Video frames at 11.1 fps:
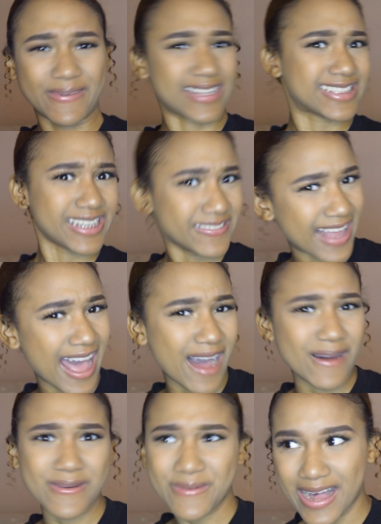myself
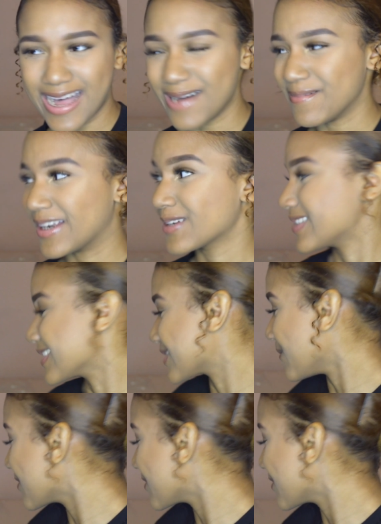now. Well, I'm about to go take so